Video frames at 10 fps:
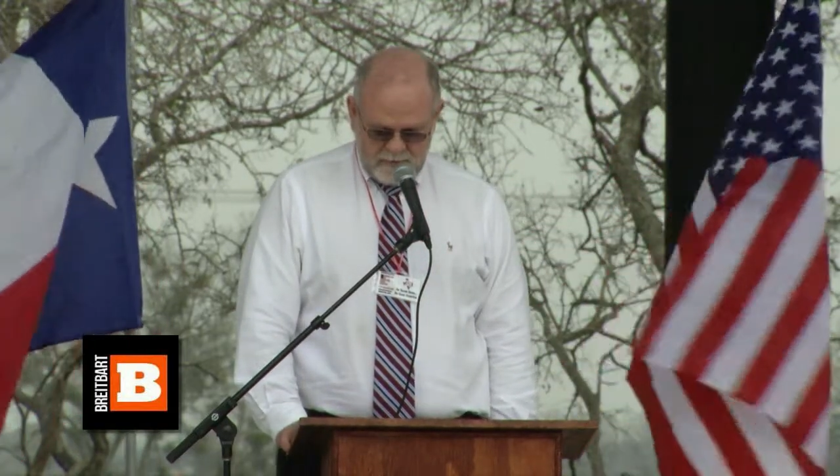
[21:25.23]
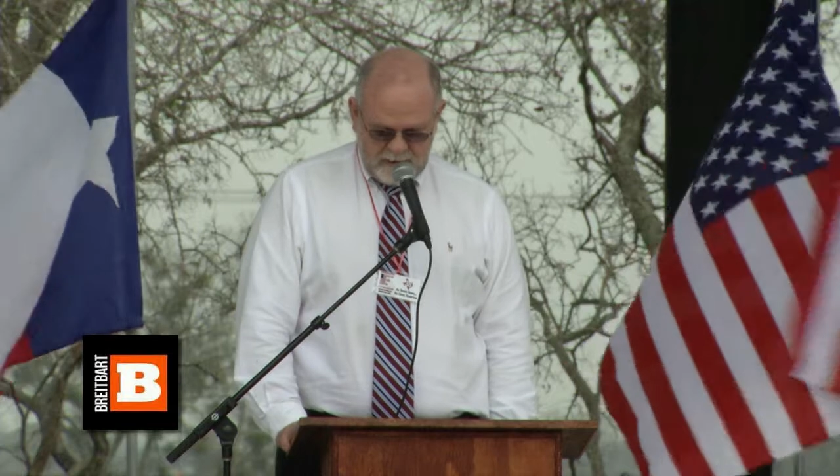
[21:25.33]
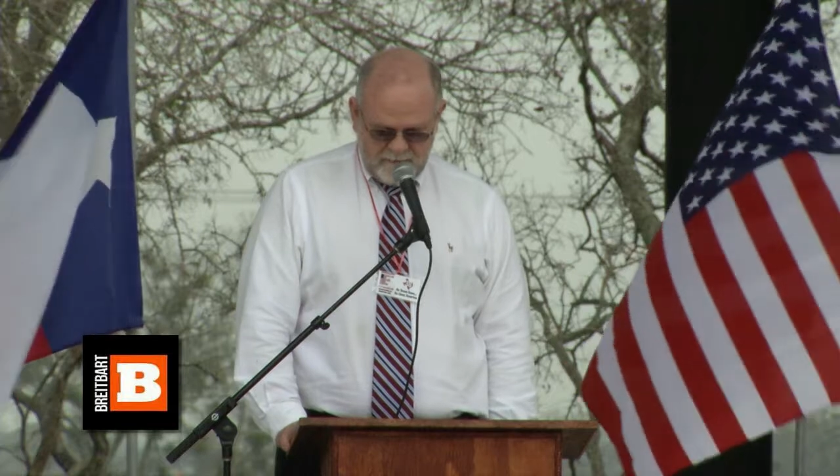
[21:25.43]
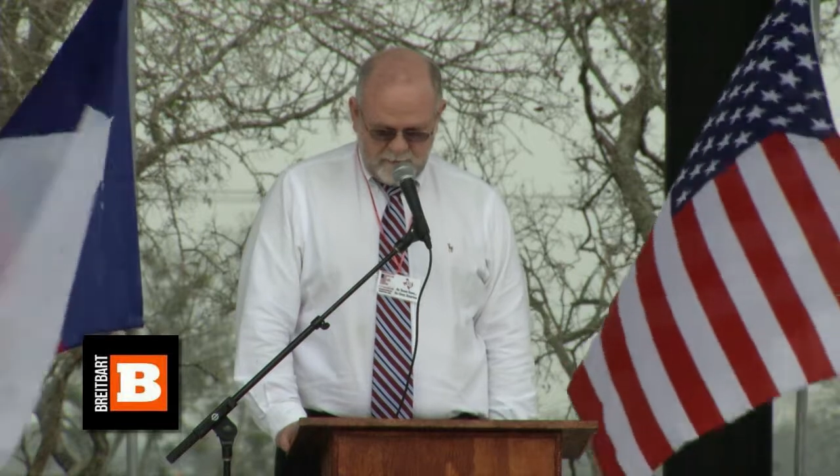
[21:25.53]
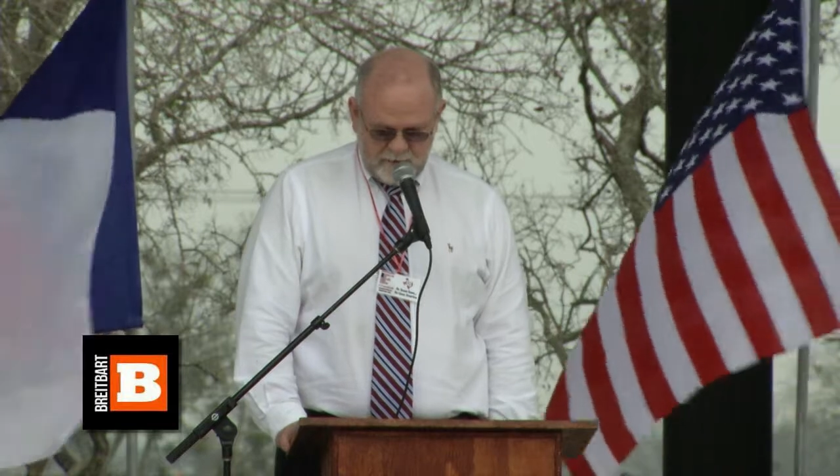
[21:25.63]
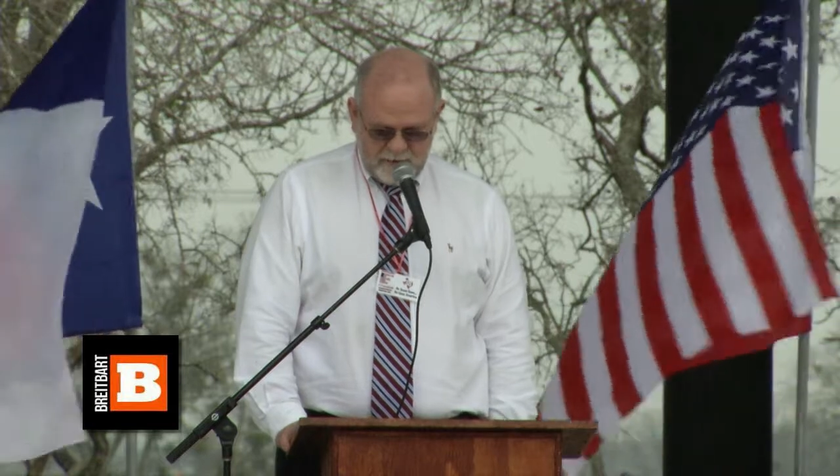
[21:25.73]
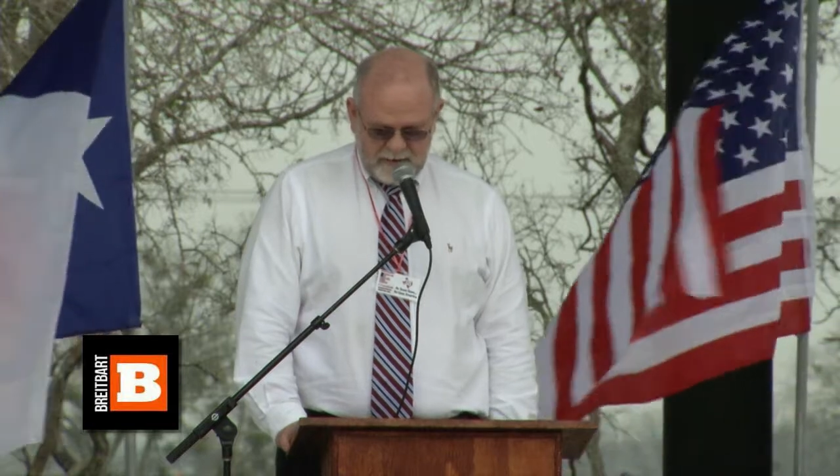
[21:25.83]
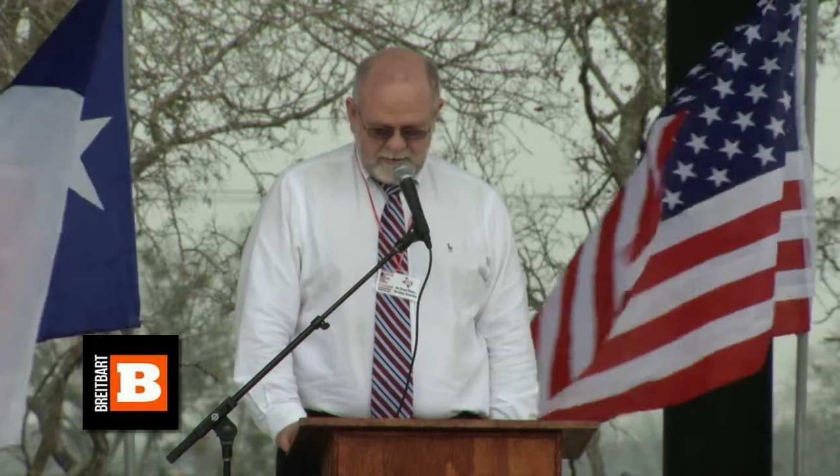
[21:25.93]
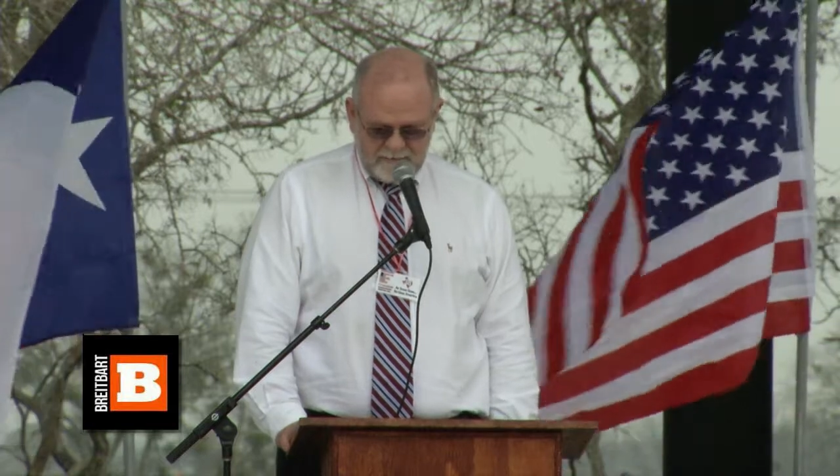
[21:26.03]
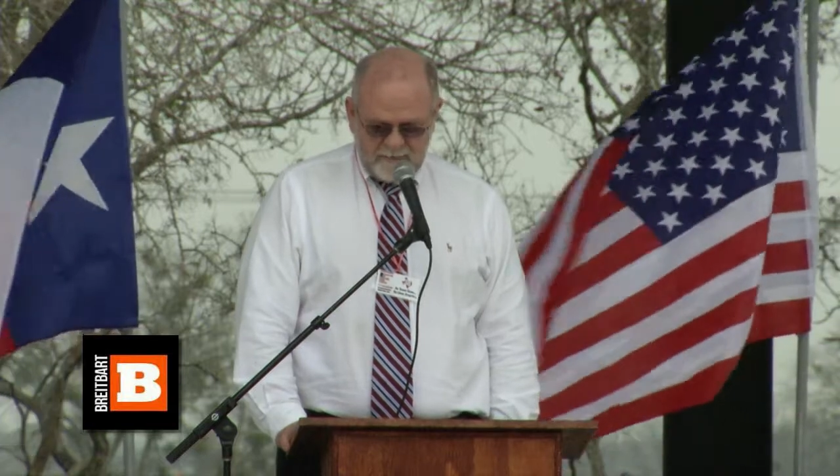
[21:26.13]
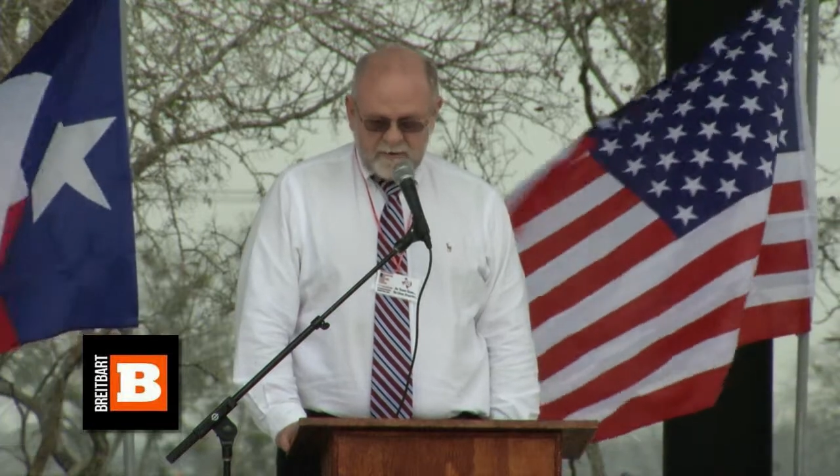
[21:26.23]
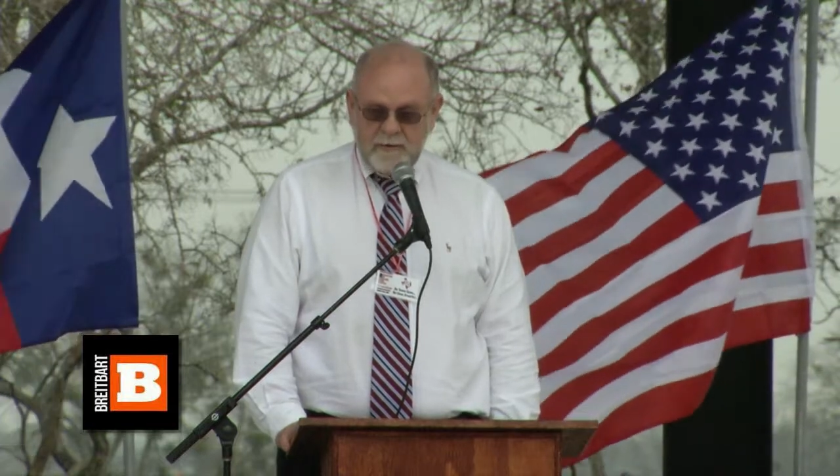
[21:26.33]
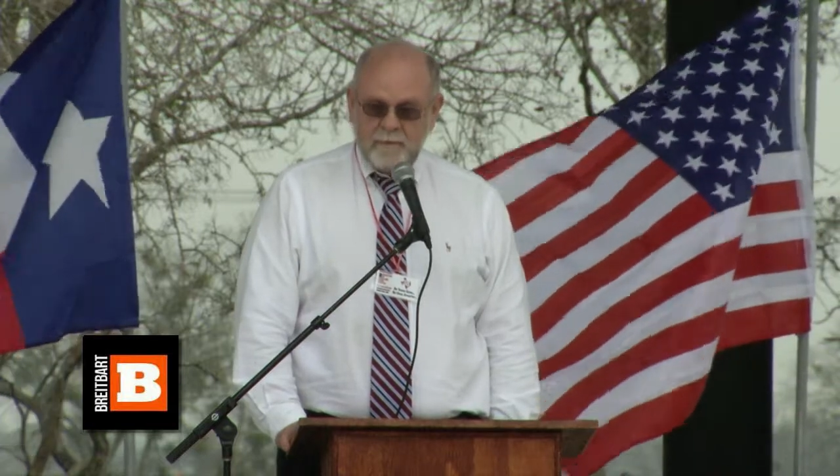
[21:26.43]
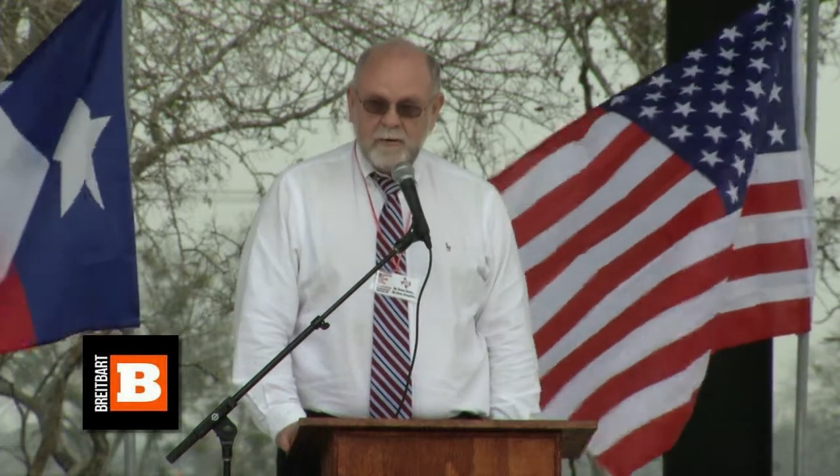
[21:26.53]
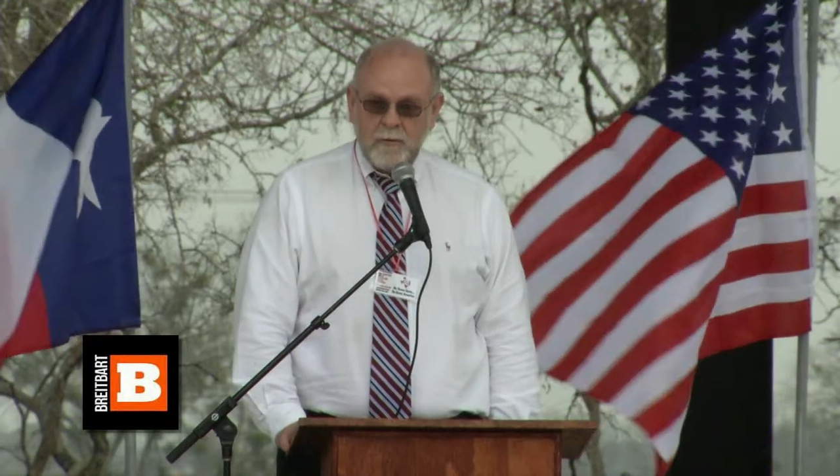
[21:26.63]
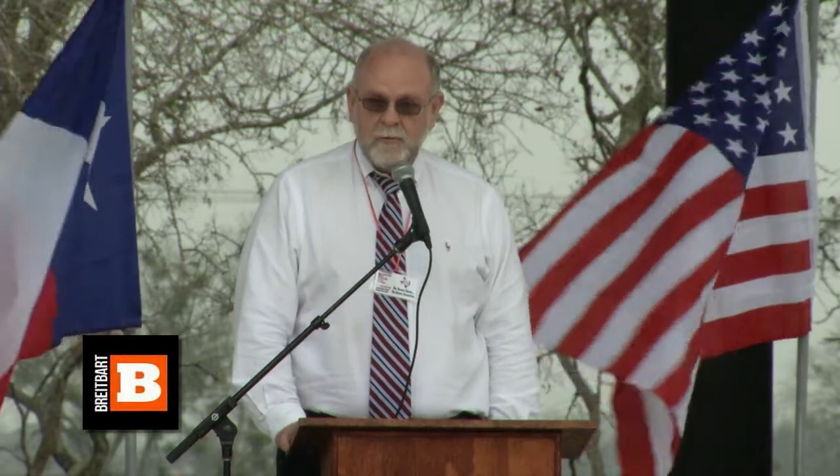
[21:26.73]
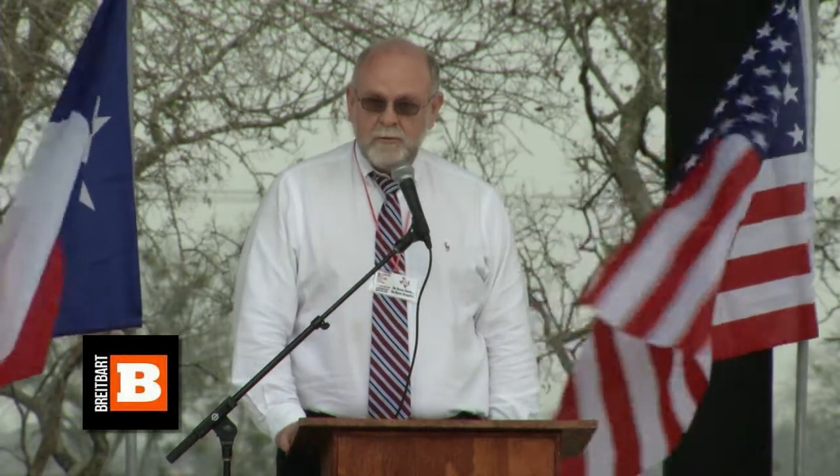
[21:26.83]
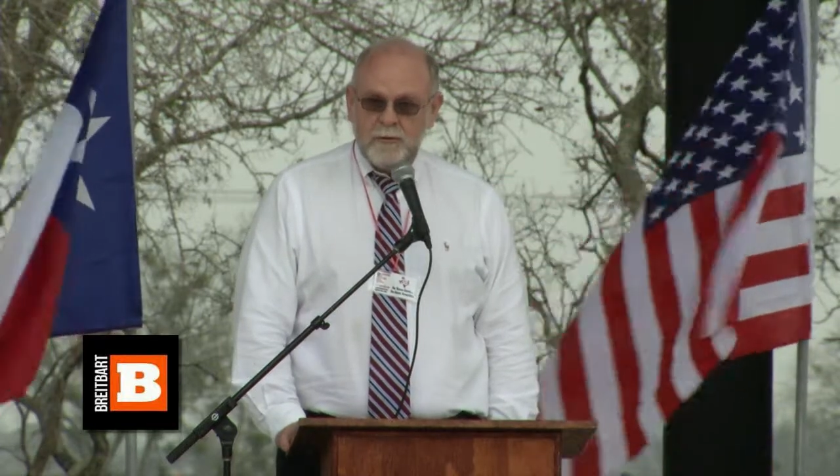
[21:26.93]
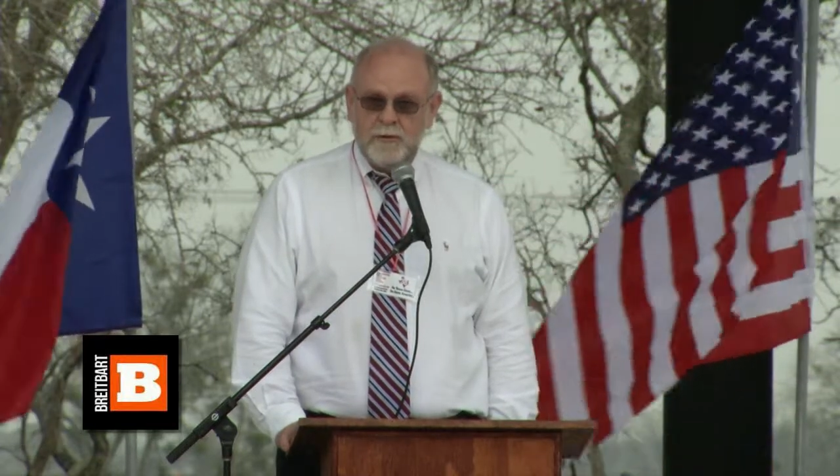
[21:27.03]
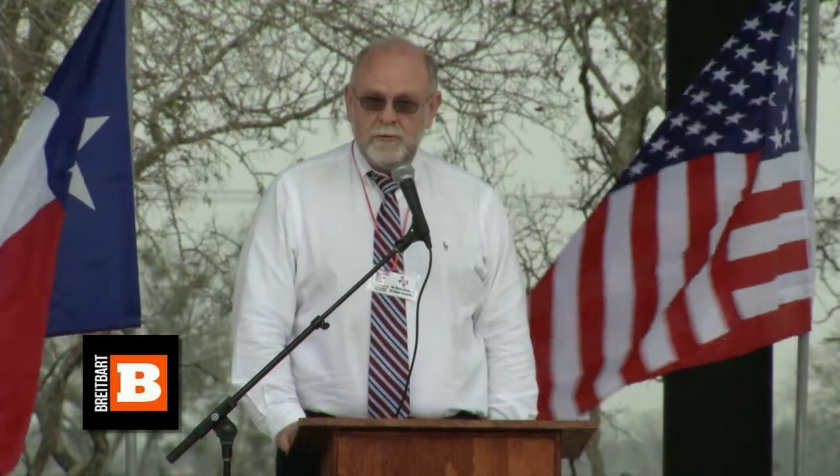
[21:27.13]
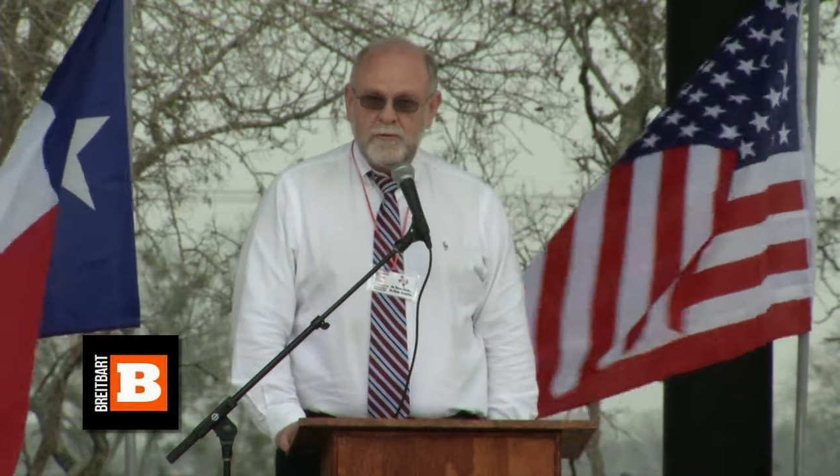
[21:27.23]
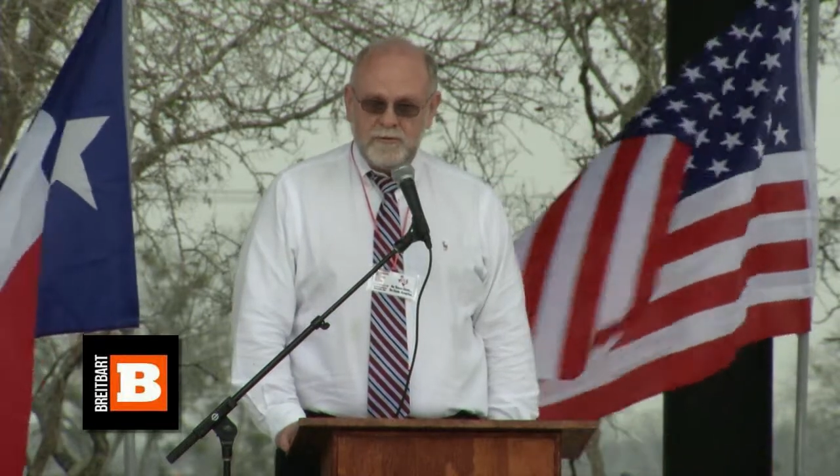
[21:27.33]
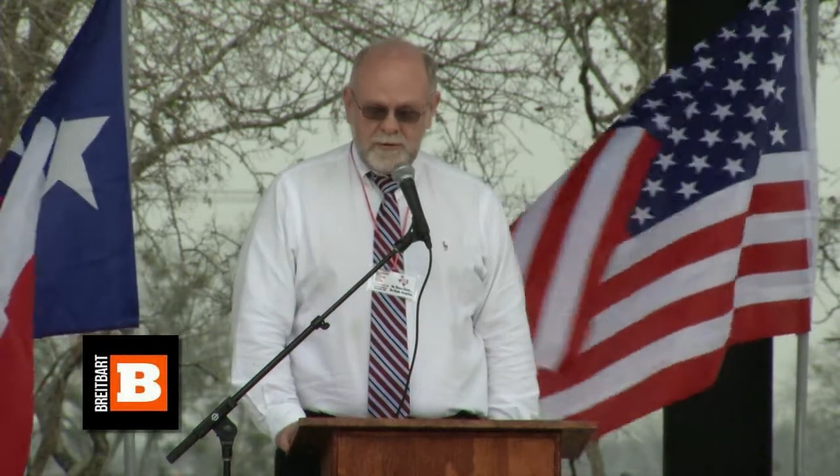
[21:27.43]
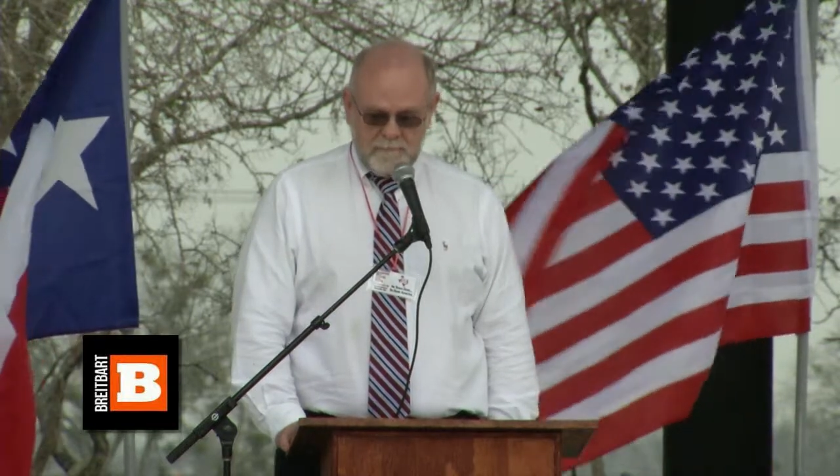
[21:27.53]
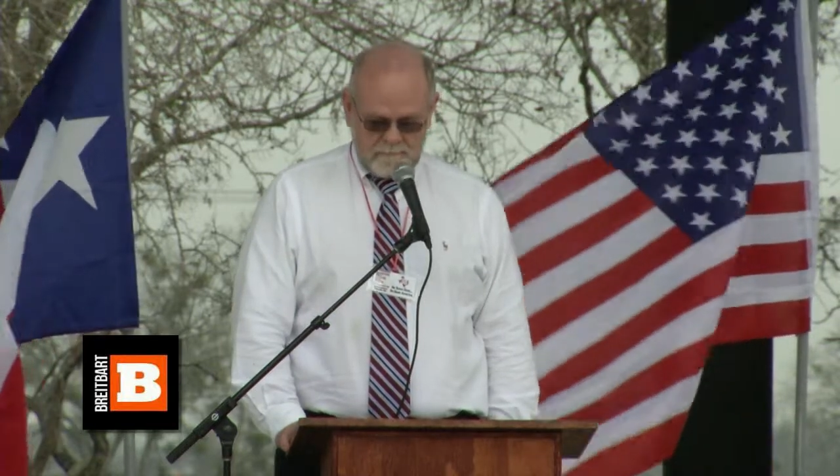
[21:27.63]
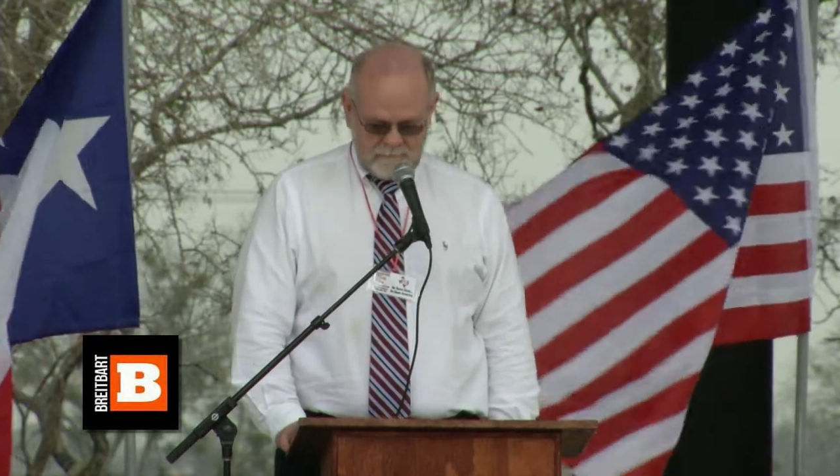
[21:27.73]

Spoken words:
And if we do not defend them, we will lose them.